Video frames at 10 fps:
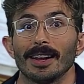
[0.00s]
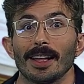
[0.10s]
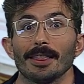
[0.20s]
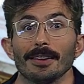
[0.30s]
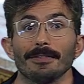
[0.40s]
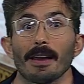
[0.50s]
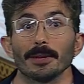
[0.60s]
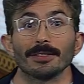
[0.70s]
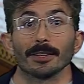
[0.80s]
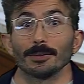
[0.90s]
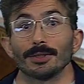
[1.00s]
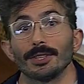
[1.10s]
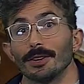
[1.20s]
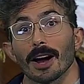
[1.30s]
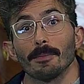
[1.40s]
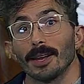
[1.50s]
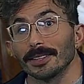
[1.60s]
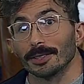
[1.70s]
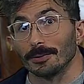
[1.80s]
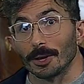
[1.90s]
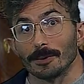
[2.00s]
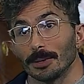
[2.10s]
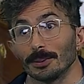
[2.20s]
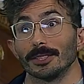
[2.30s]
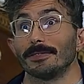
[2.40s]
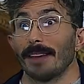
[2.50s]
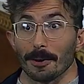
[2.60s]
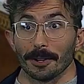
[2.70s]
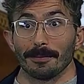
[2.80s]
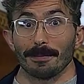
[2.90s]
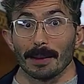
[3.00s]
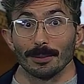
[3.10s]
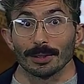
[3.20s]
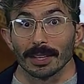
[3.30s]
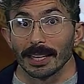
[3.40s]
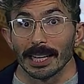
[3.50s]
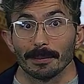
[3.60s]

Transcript: the famous film studio complex in Rome that was founded by Mussolini,